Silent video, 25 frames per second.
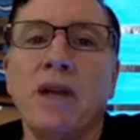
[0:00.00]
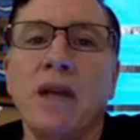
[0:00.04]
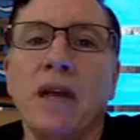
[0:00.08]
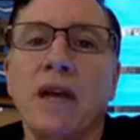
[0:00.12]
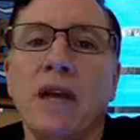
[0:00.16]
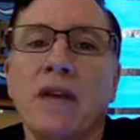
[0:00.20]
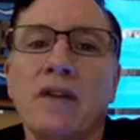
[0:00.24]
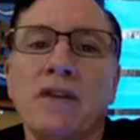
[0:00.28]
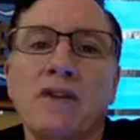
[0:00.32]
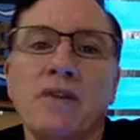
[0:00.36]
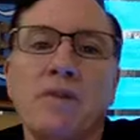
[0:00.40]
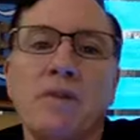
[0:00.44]

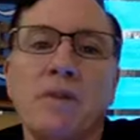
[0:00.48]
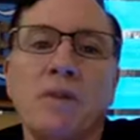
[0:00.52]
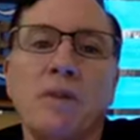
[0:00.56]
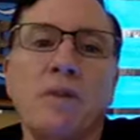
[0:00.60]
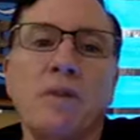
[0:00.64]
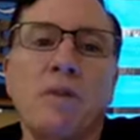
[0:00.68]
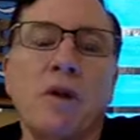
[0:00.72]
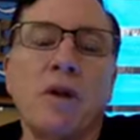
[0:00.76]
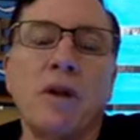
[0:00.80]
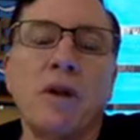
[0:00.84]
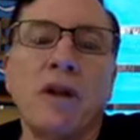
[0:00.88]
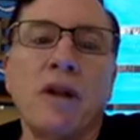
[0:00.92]
ask to be a
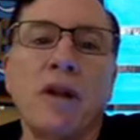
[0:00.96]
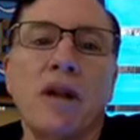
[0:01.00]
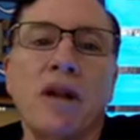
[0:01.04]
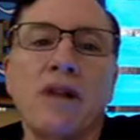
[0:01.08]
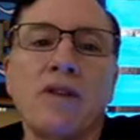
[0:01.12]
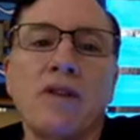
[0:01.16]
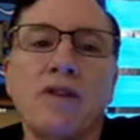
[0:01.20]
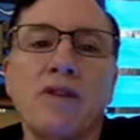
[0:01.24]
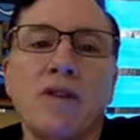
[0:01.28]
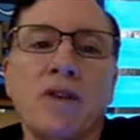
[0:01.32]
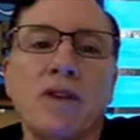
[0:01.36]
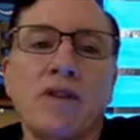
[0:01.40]
part of that.
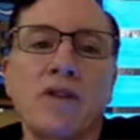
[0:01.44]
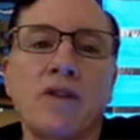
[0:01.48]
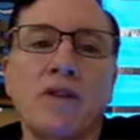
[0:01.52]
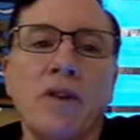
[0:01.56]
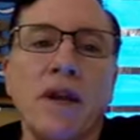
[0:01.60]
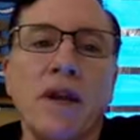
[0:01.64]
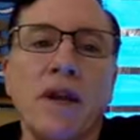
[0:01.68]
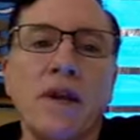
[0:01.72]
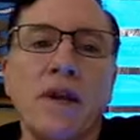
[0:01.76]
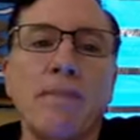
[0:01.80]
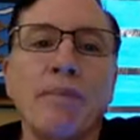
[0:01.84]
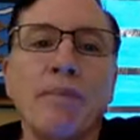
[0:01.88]
So that's
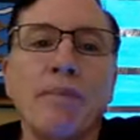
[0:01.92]
great.